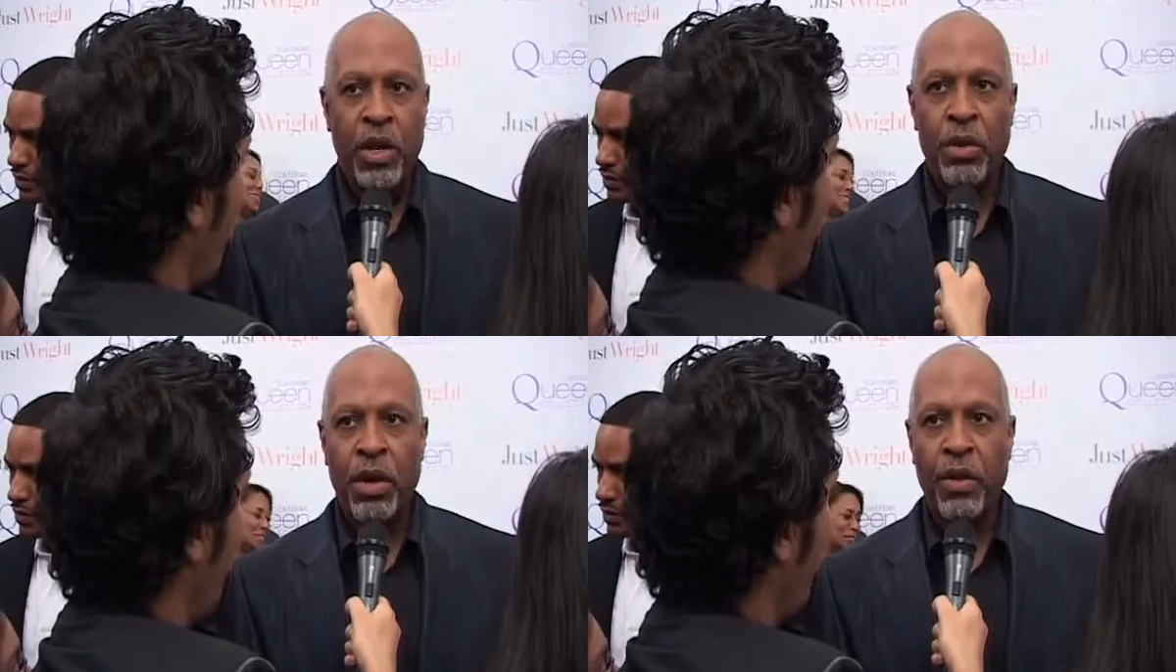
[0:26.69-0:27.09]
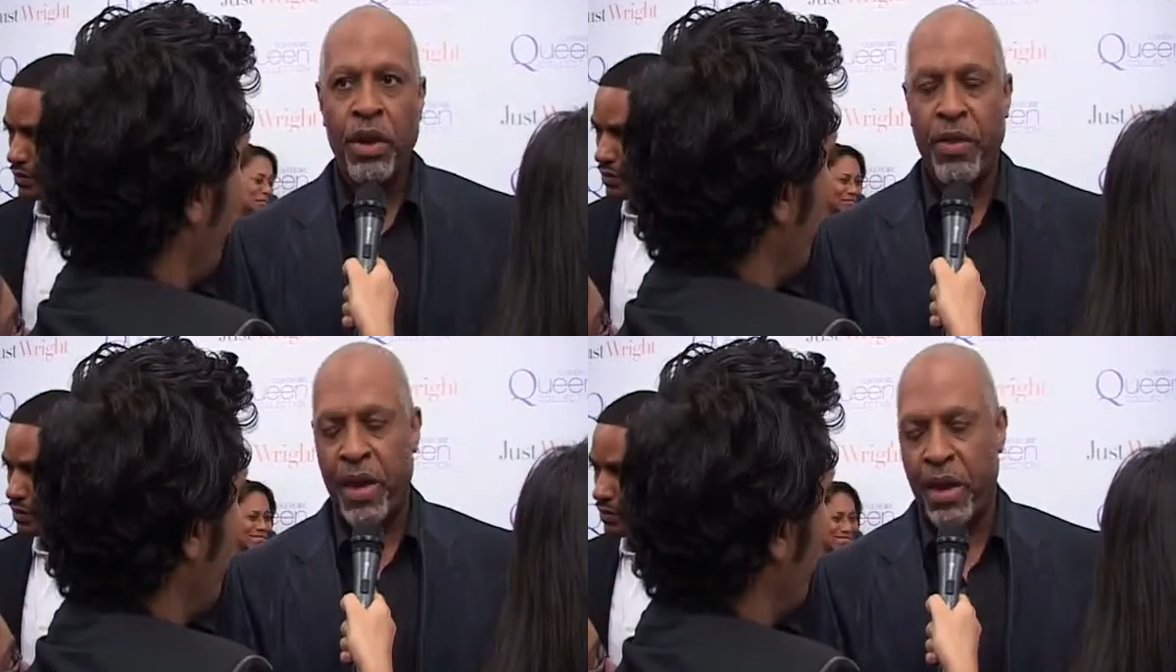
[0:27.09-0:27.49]
you don't know
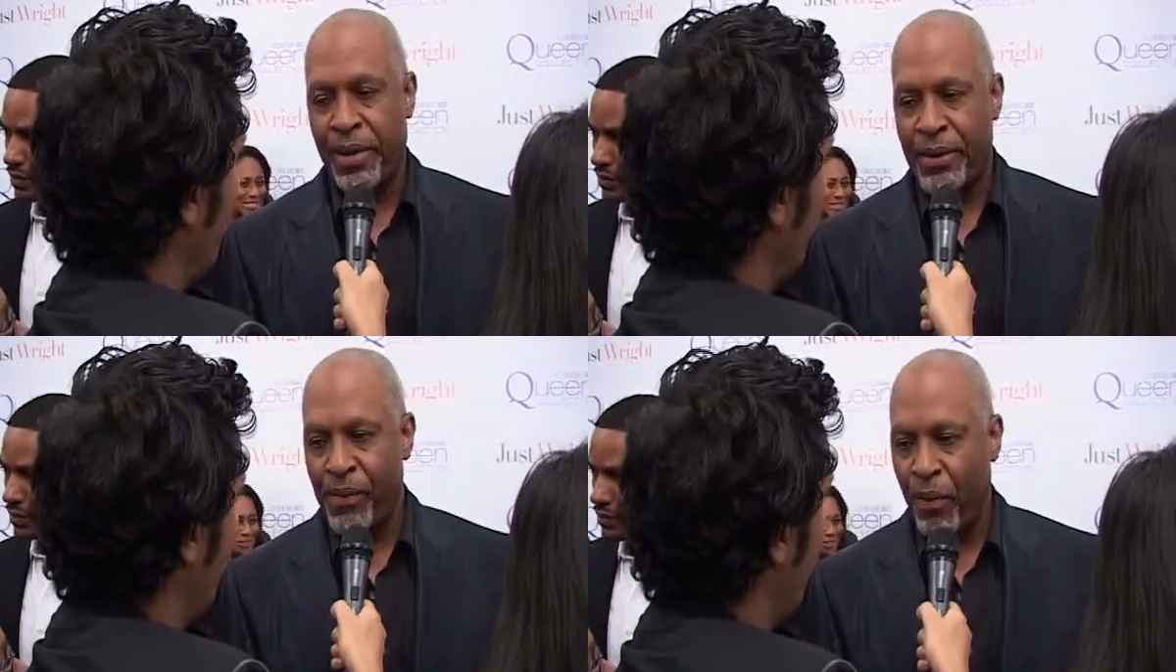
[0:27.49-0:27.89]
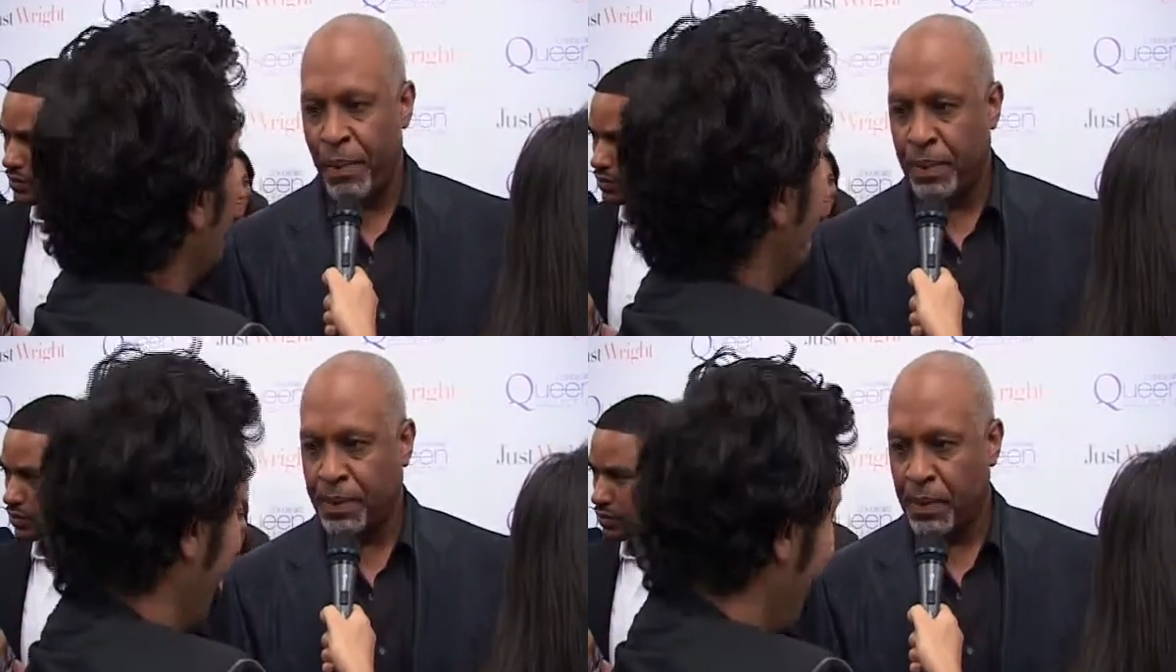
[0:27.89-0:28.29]
they're there,
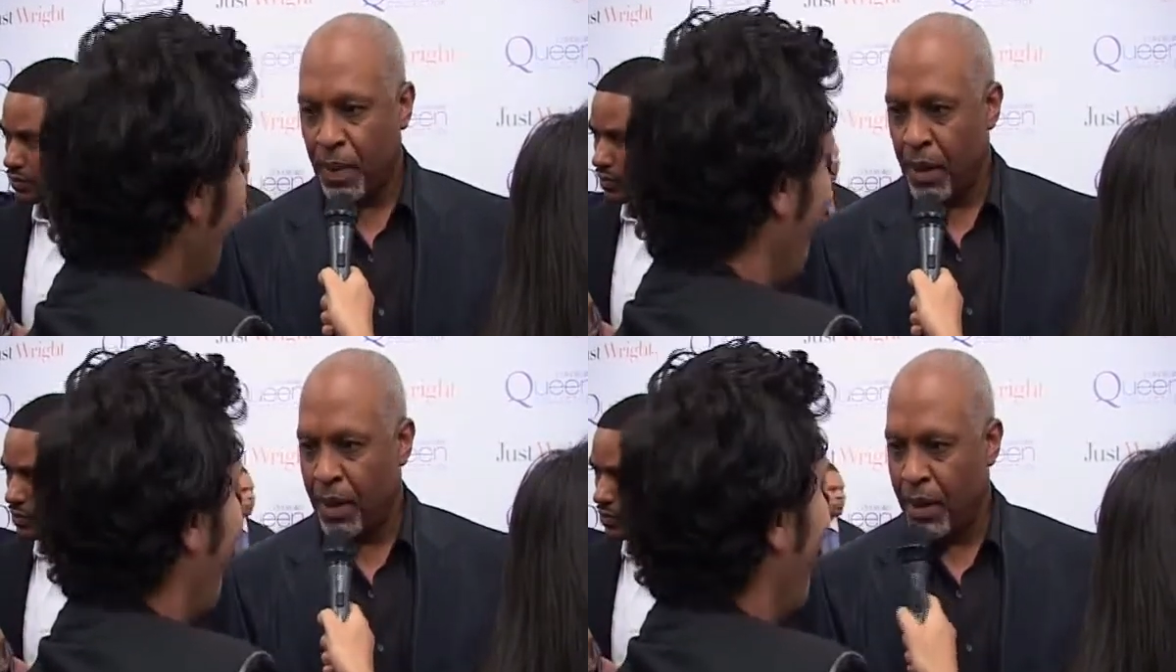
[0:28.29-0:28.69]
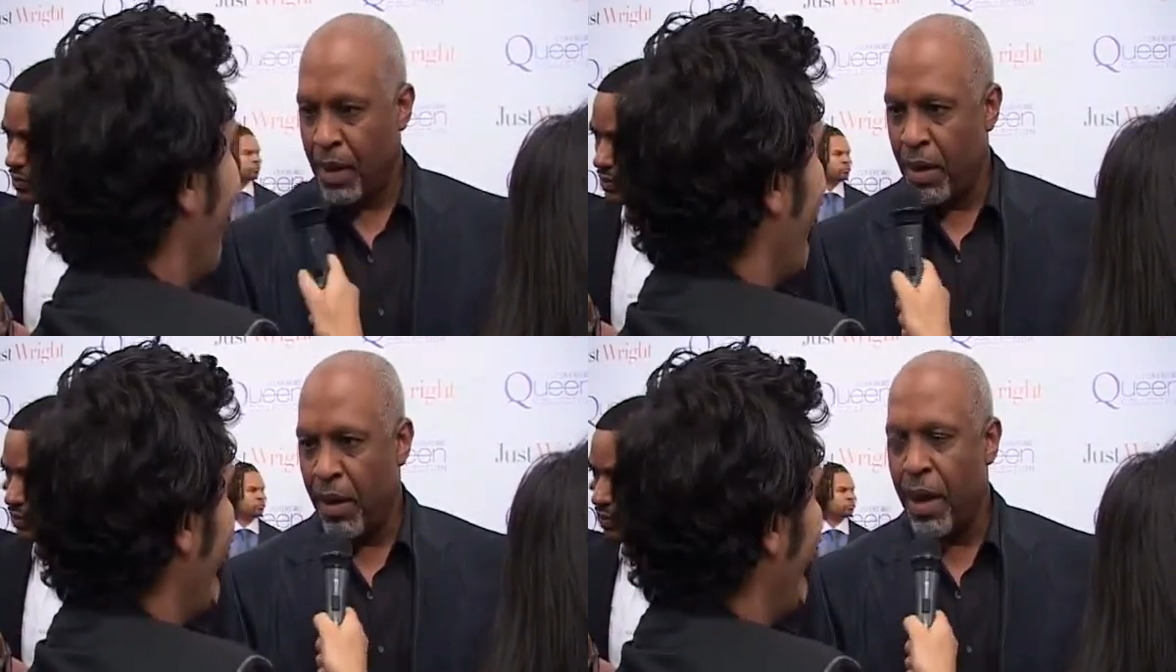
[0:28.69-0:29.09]
you
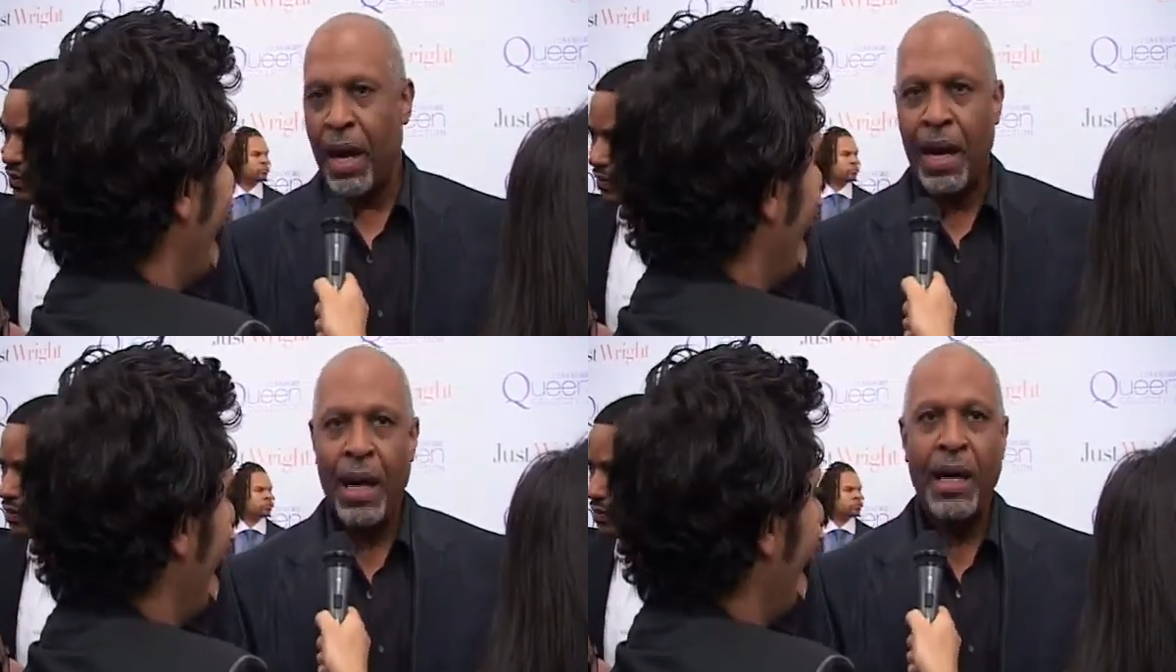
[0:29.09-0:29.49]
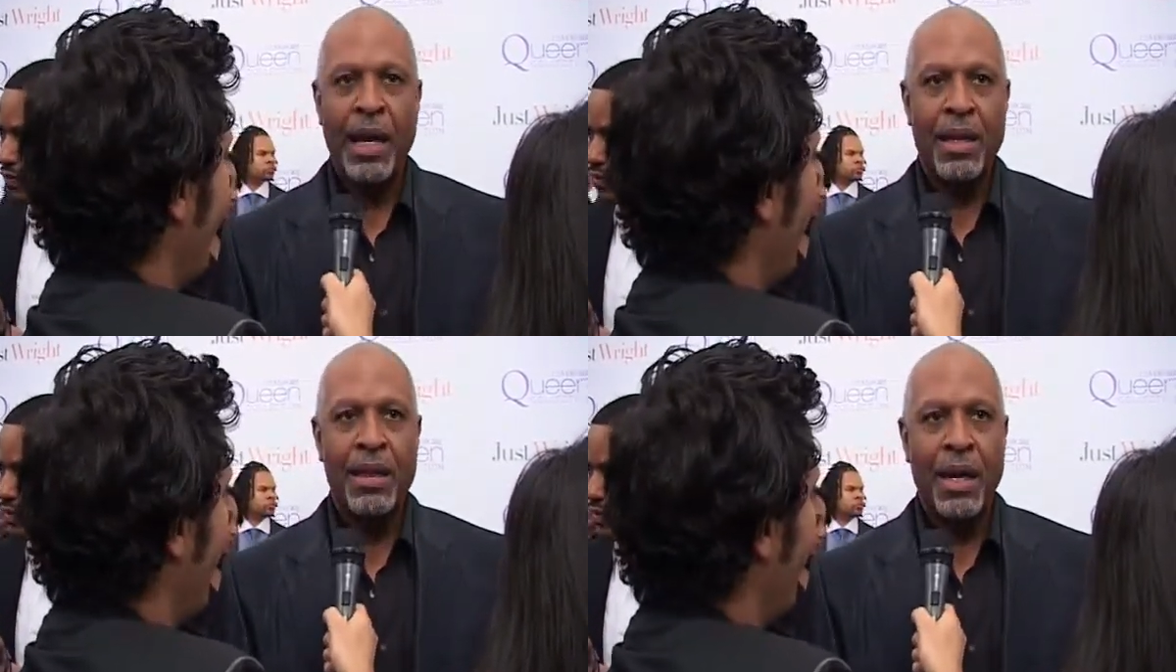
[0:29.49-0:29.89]
know, uh, and I,